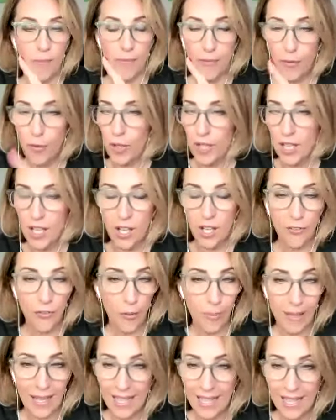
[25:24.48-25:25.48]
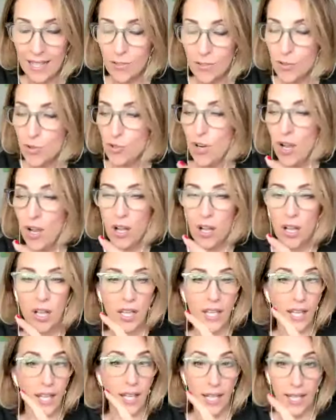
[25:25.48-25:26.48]
falling over blackout
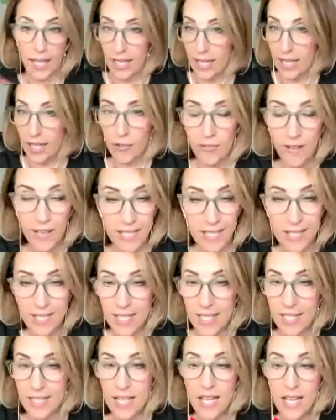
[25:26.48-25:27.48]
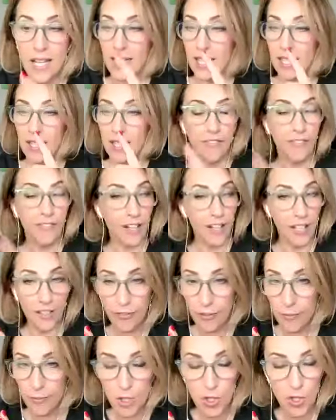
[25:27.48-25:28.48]
drunk, getting arrested, getting fired
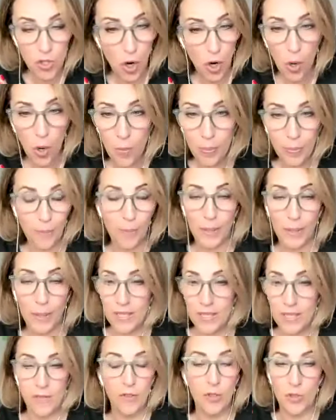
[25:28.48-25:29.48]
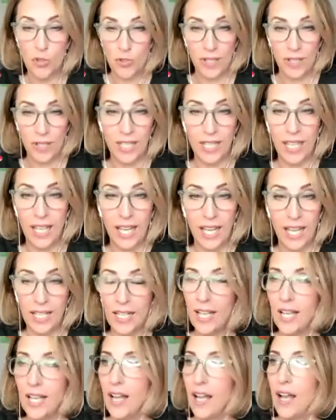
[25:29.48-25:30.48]
from a job because of your drinking,
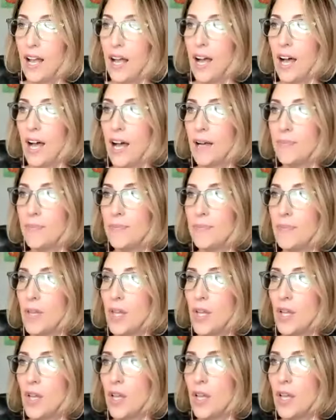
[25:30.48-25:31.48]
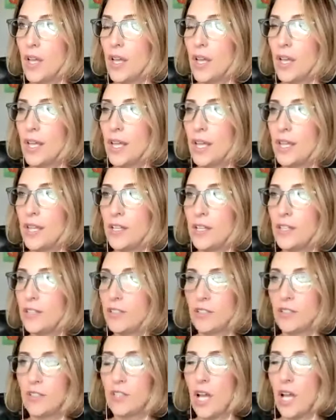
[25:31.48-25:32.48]
um,
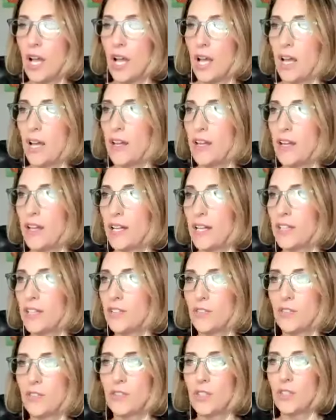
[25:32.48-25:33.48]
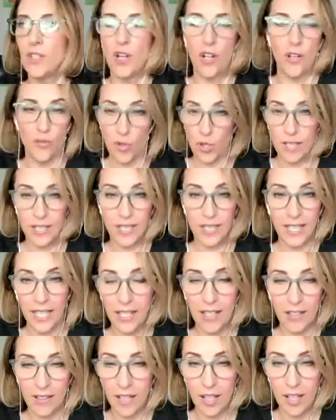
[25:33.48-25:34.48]
you know, drinking
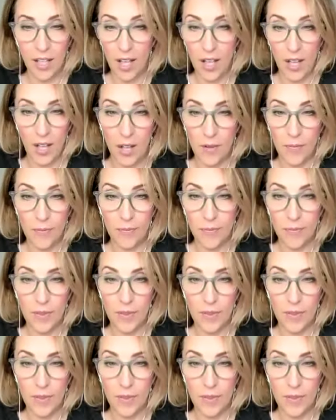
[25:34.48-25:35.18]
at